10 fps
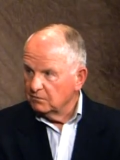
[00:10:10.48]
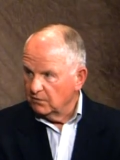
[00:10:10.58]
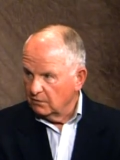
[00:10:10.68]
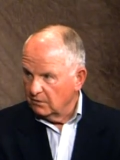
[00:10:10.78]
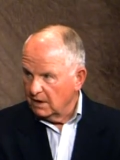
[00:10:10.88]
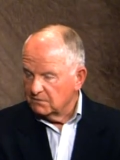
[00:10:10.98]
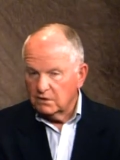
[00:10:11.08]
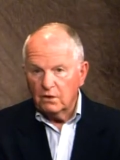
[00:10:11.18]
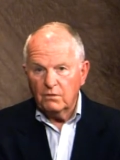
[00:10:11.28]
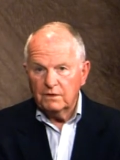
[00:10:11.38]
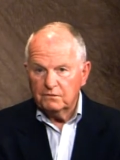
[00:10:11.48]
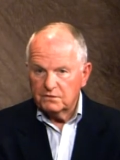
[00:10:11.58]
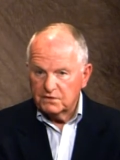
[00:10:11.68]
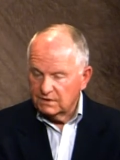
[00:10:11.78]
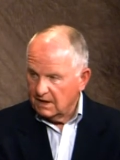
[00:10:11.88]
programs and going
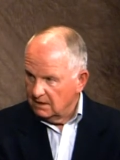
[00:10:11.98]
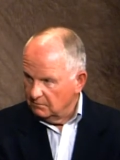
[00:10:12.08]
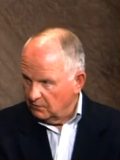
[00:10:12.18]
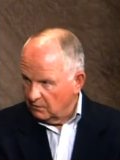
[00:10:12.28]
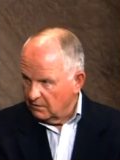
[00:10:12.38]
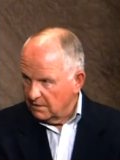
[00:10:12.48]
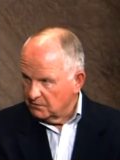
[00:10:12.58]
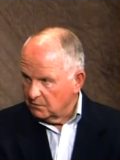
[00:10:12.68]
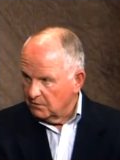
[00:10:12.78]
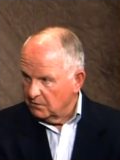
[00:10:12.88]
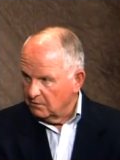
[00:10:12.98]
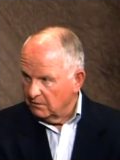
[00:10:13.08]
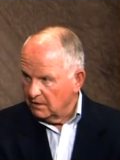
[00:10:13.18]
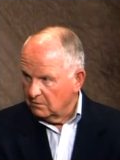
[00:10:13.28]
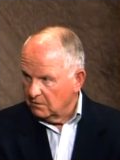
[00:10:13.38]
for state programs where they're
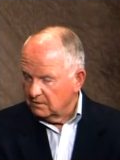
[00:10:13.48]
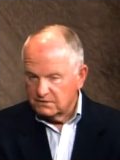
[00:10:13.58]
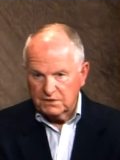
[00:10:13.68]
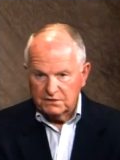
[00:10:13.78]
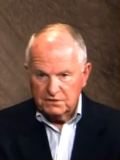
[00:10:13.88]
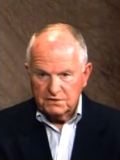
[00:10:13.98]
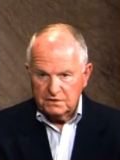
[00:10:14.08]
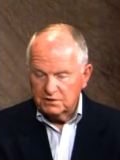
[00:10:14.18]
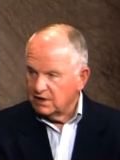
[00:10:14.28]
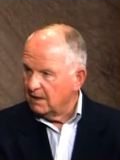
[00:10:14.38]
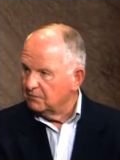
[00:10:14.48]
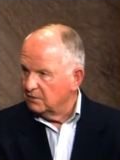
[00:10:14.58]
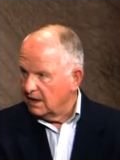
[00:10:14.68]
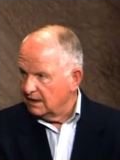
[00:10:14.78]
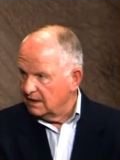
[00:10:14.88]
available, such as the Chapter
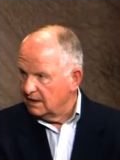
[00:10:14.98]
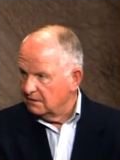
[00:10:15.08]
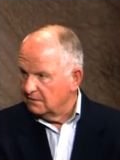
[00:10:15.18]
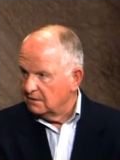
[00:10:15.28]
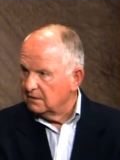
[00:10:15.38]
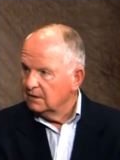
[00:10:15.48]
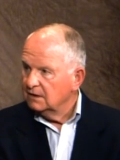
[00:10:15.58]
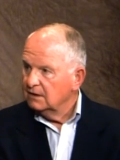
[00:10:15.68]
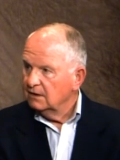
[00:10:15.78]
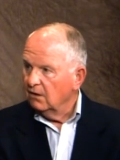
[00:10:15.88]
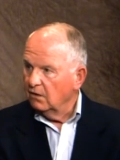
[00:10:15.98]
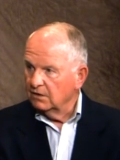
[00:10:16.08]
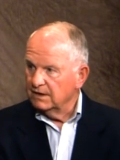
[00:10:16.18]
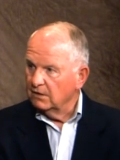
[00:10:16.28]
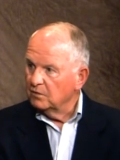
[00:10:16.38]
90 and the, all
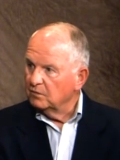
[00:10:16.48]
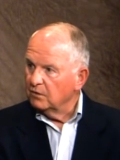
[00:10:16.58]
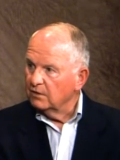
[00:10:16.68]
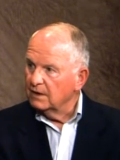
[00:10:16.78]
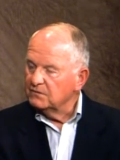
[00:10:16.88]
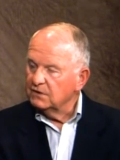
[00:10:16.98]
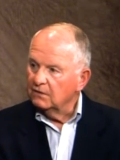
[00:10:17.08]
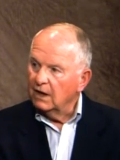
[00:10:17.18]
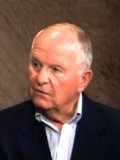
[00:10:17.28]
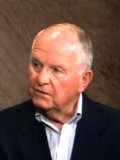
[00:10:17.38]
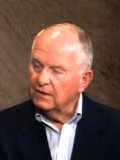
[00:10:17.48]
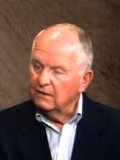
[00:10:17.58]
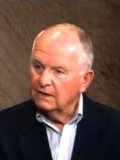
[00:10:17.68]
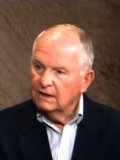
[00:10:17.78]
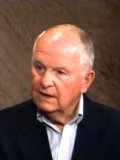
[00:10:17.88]
the other programs that are out
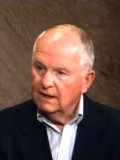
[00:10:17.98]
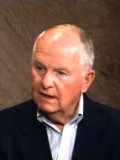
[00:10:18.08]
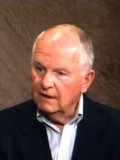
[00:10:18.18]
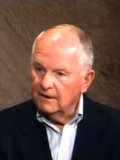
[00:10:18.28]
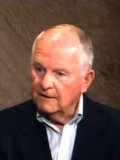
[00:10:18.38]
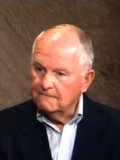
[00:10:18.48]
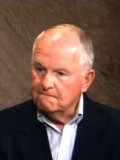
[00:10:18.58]
there. Uh,